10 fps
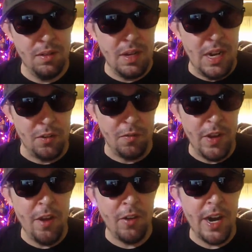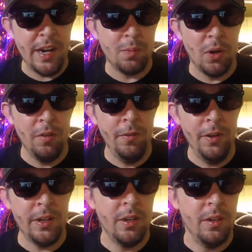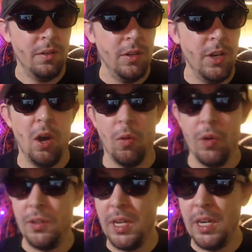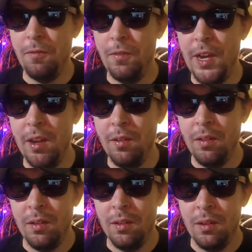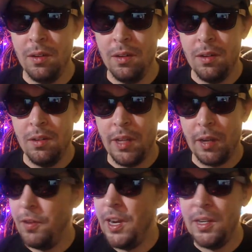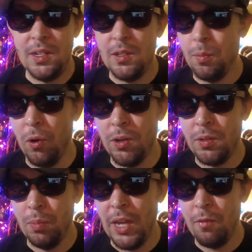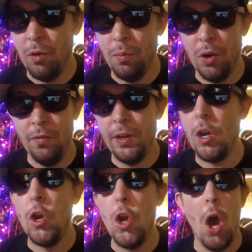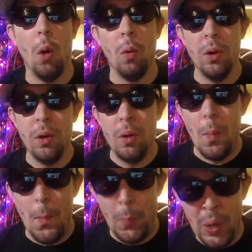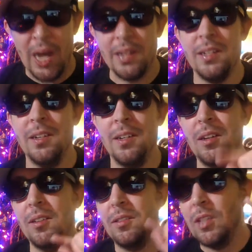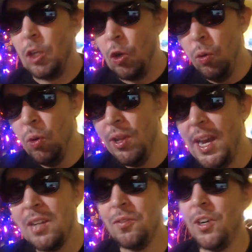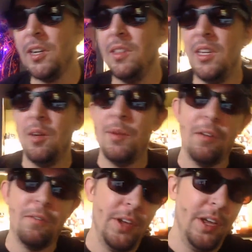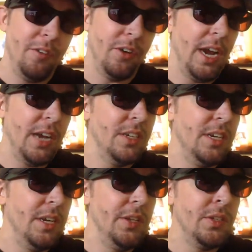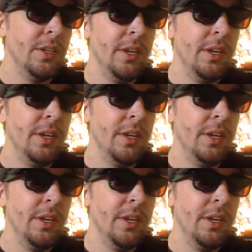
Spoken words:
Is Fantrax perfect? No. Is any fantasy sports platform perfect? No. But the cool-ass fucking thing about Fantrax is